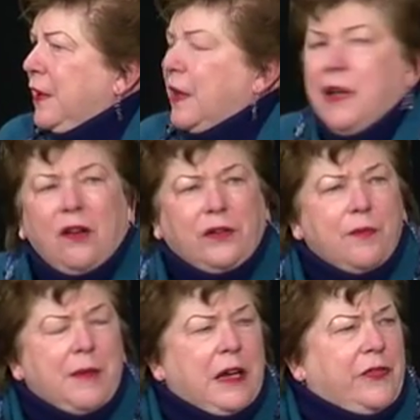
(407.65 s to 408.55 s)
And he looked
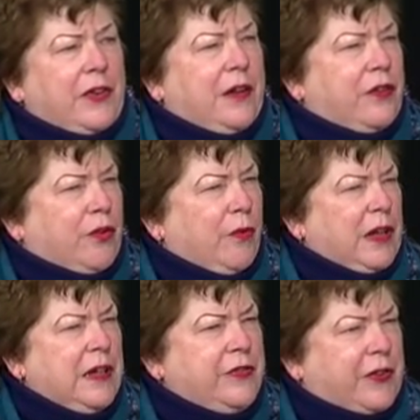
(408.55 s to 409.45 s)
at me and he said, does it
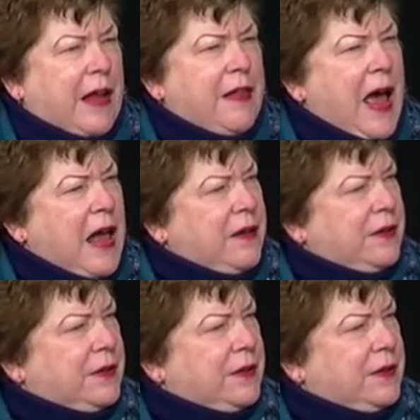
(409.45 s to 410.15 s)
really say that?